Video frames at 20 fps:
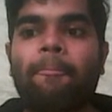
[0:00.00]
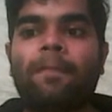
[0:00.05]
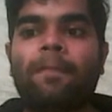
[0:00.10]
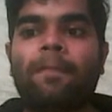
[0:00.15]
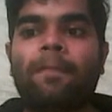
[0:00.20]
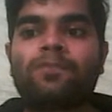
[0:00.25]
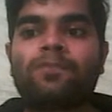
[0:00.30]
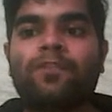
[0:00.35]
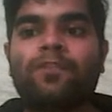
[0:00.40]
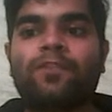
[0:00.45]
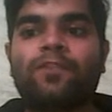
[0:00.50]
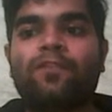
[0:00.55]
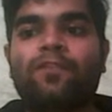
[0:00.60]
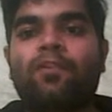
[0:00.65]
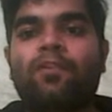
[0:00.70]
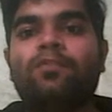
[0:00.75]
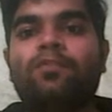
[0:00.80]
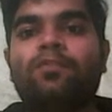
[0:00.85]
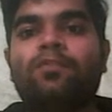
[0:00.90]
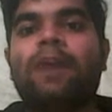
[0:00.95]
So if you want
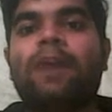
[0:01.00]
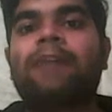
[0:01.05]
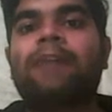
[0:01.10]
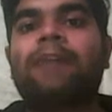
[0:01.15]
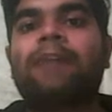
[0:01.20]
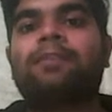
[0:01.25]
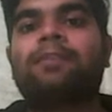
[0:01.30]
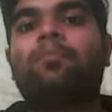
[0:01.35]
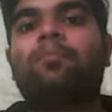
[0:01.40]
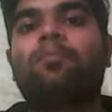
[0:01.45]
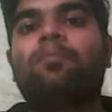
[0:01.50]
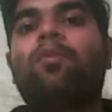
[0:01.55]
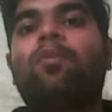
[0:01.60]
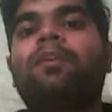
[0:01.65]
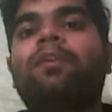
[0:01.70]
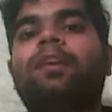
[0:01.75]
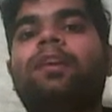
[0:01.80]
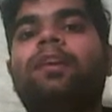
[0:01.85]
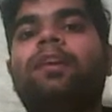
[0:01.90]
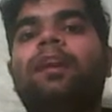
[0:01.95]
to add some more
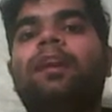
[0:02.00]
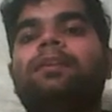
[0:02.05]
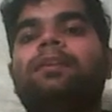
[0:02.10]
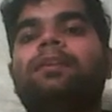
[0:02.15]
there like